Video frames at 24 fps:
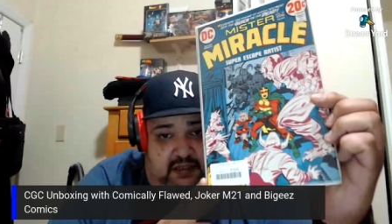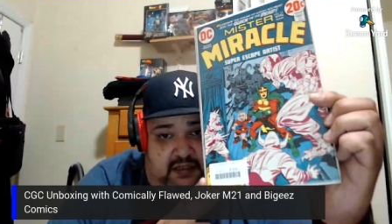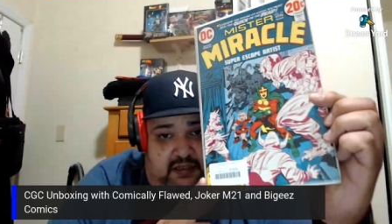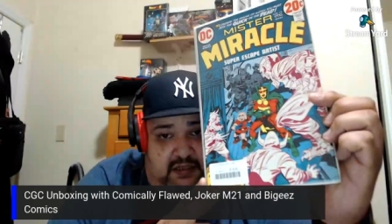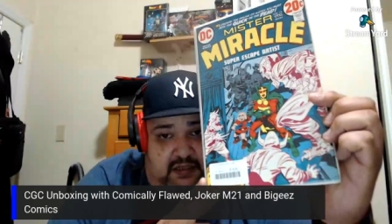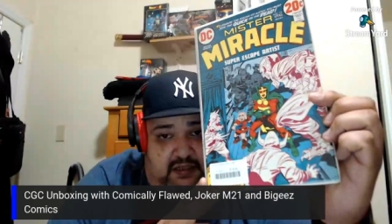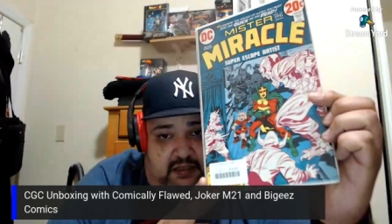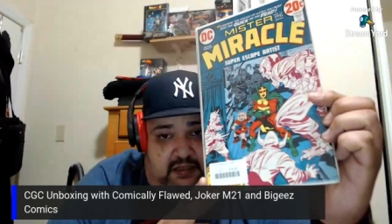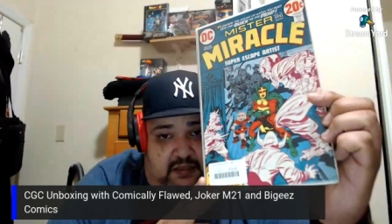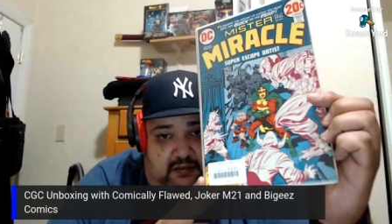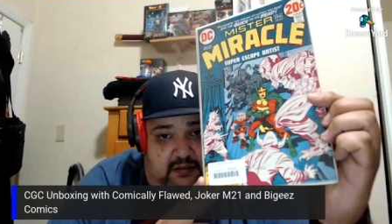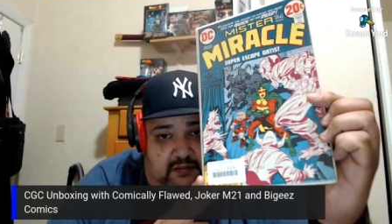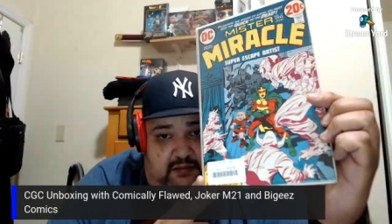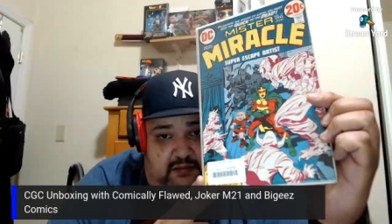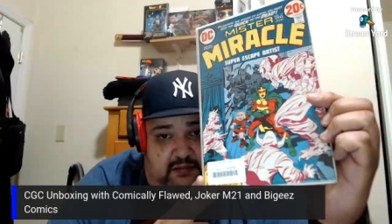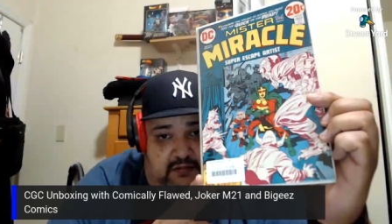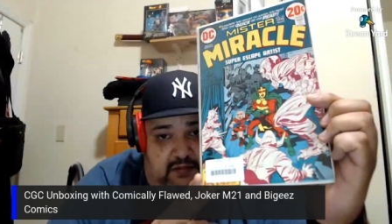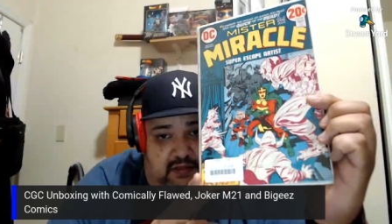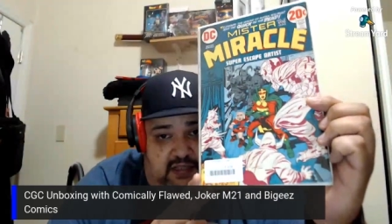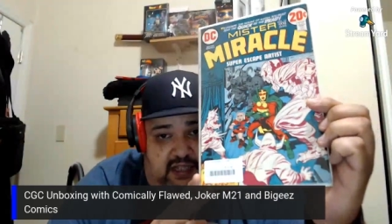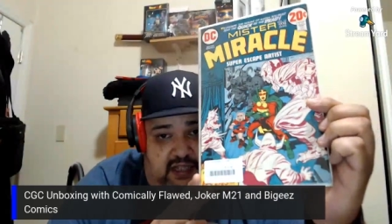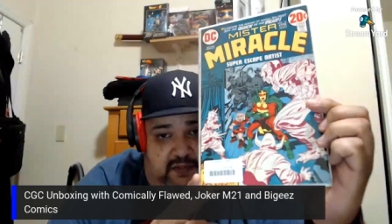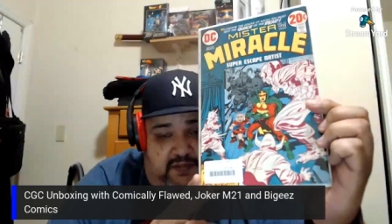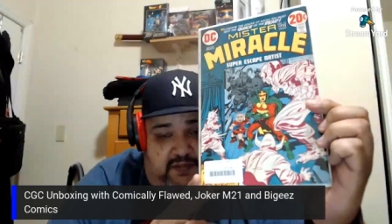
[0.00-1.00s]
You know,
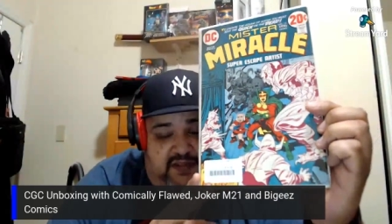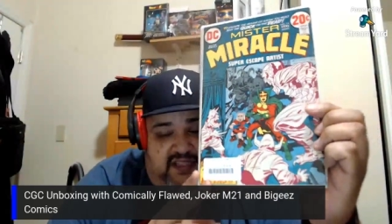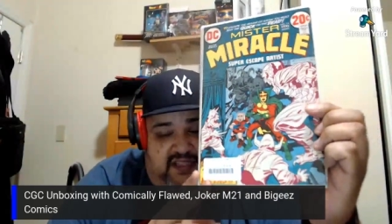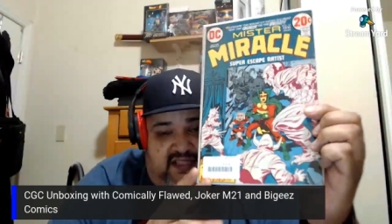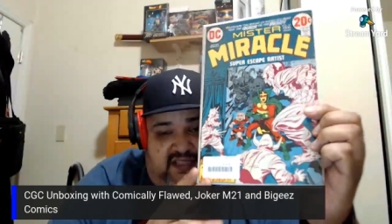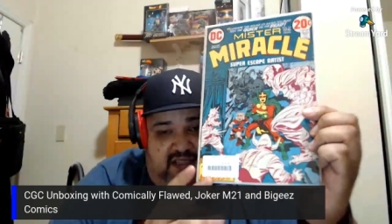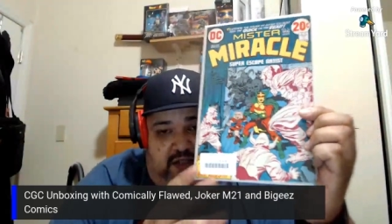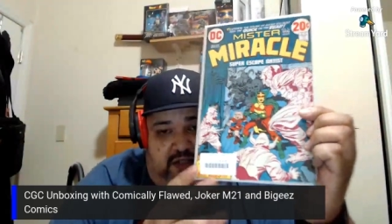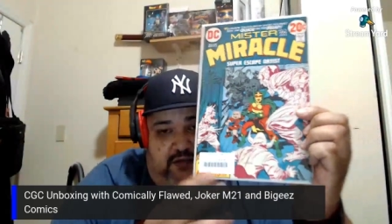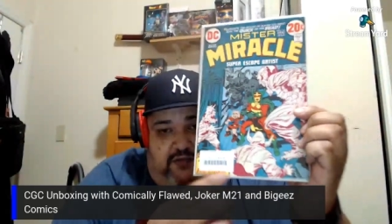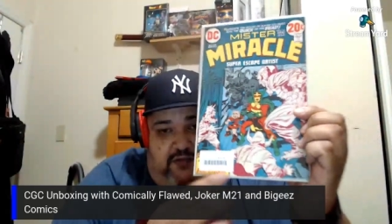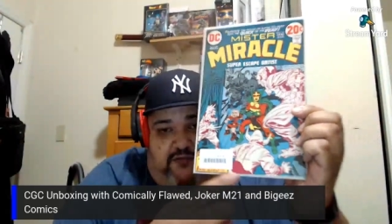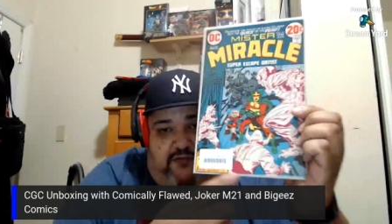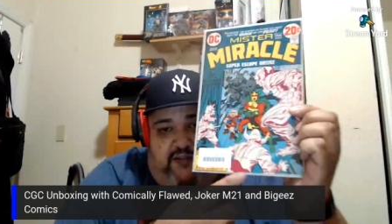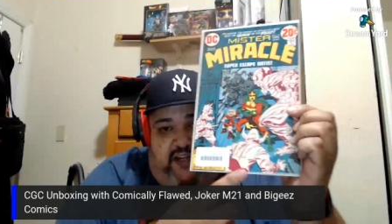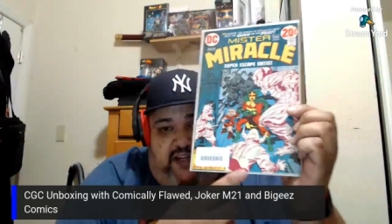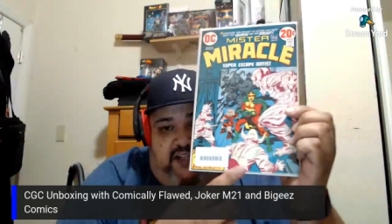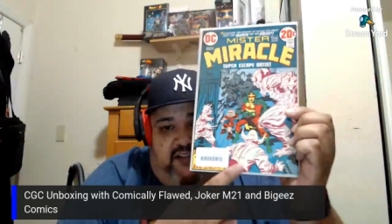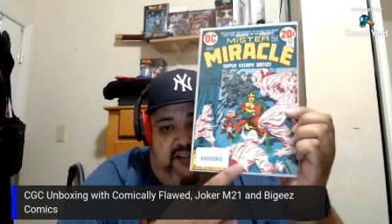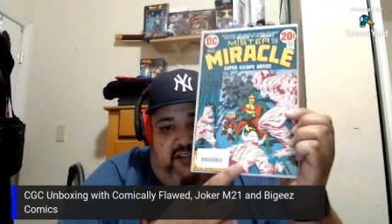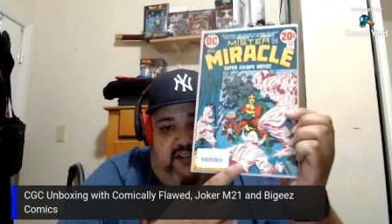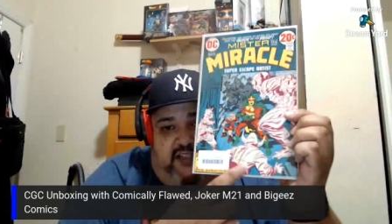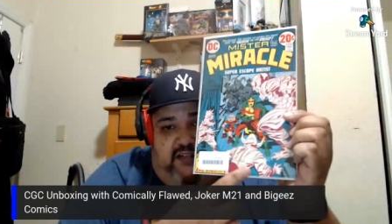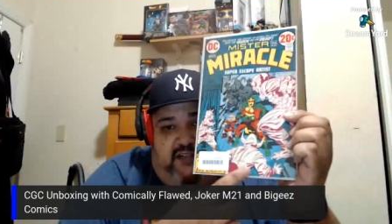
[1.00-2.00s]
he puts his little
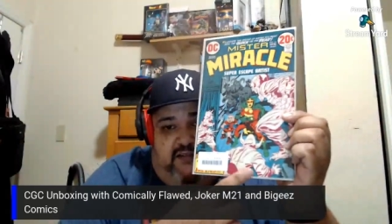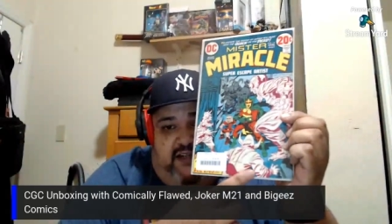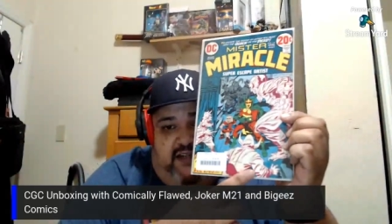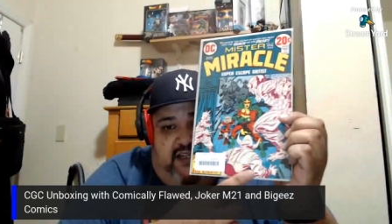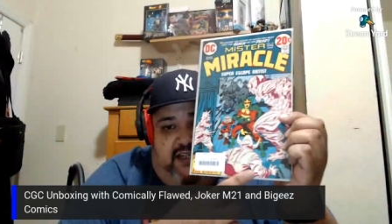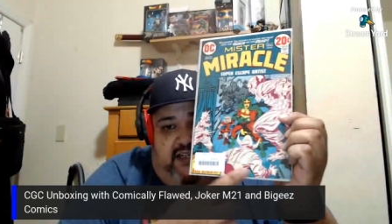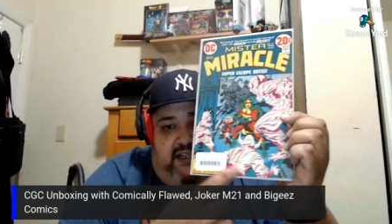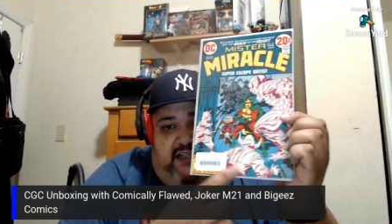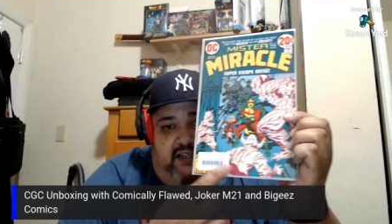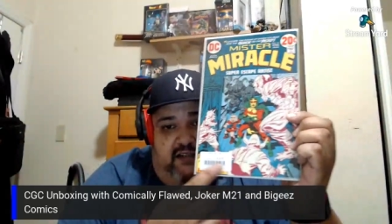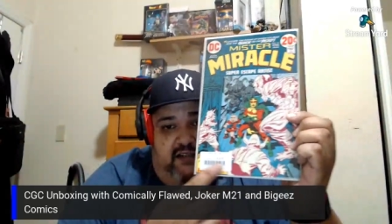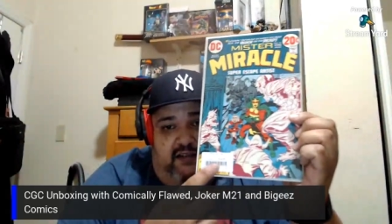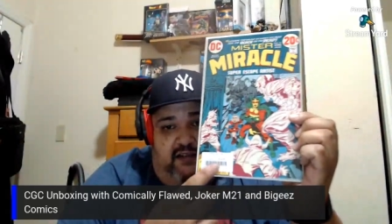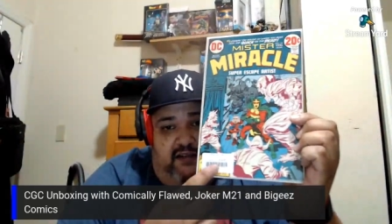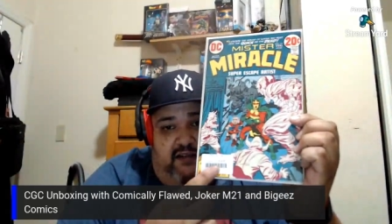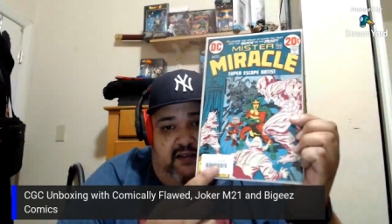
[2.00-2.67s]
grade on it right here.